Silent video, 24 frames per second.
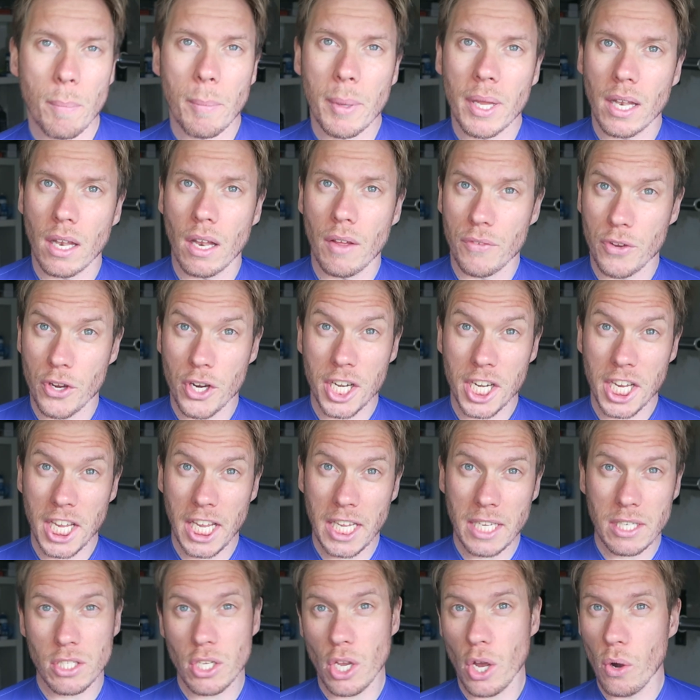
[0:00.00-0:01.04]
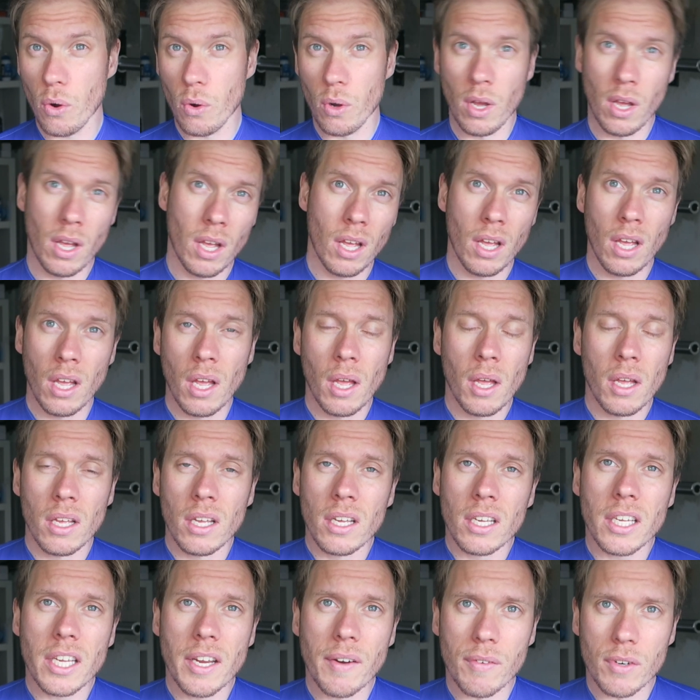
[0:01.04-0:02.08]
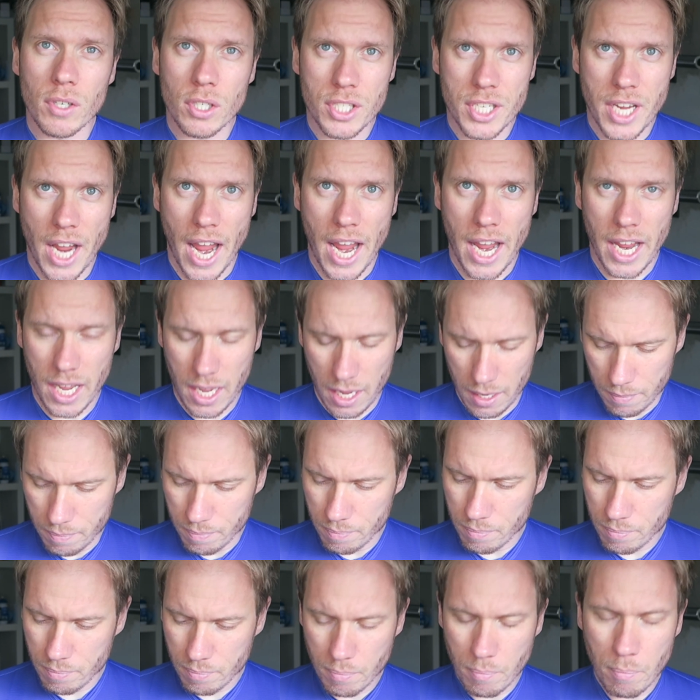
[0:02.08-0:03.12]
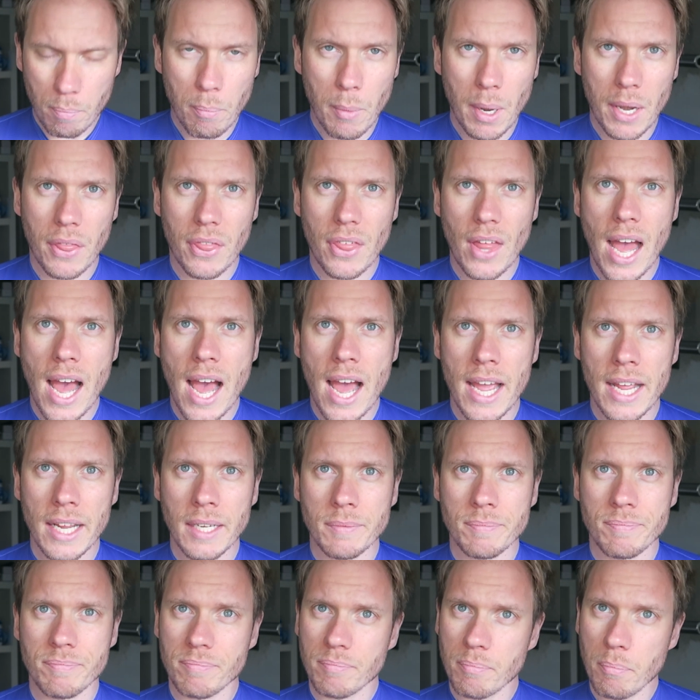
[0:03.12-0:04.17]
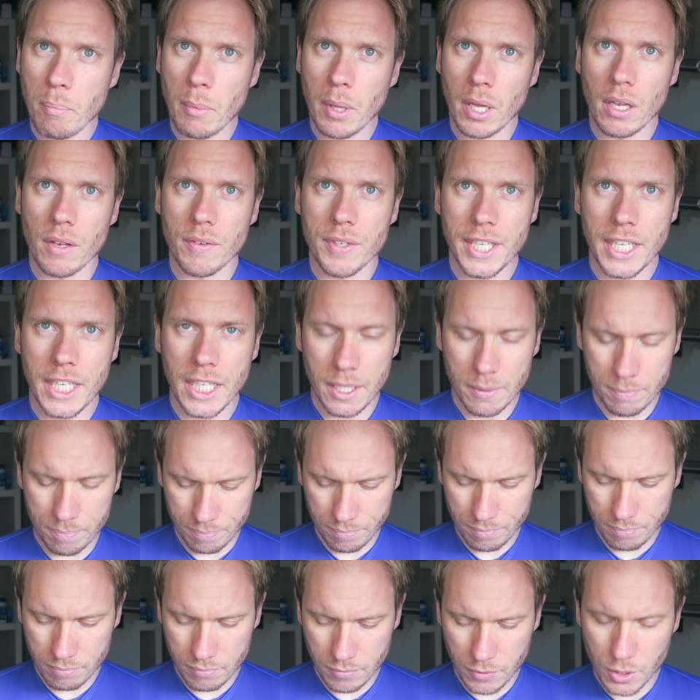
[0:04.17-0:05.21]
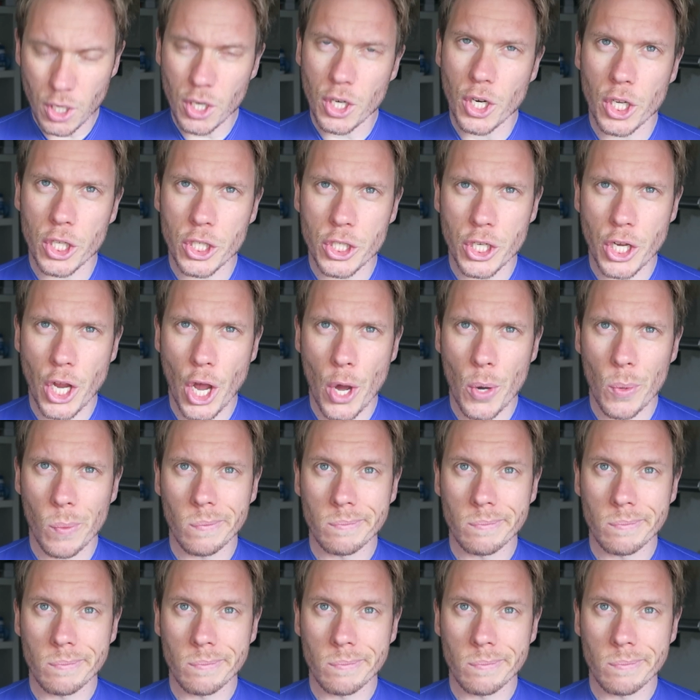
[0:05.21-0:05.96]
middle of your knee. So give or take mid-thigh, middle knee, you're good to go.